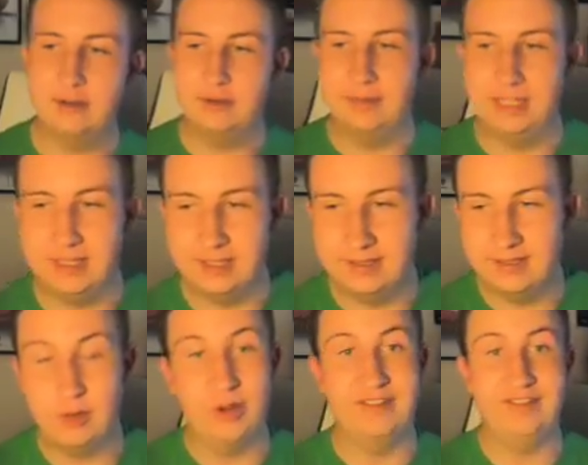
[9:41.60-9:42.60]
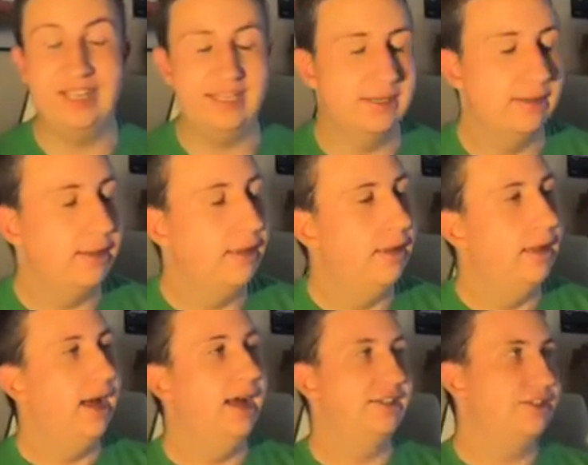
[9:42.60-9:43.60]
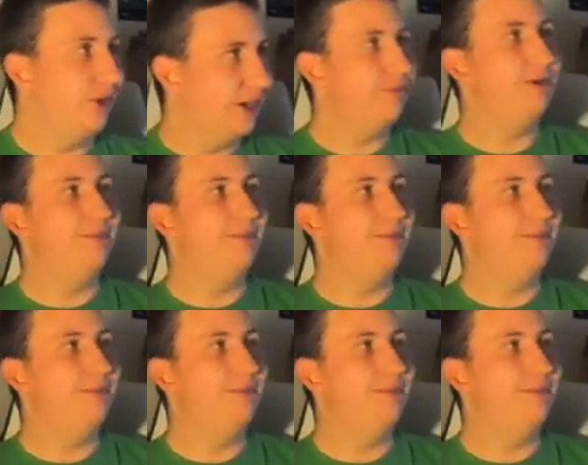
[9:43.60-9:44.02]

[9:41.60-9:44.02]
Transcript: would be quite a feat. So honorable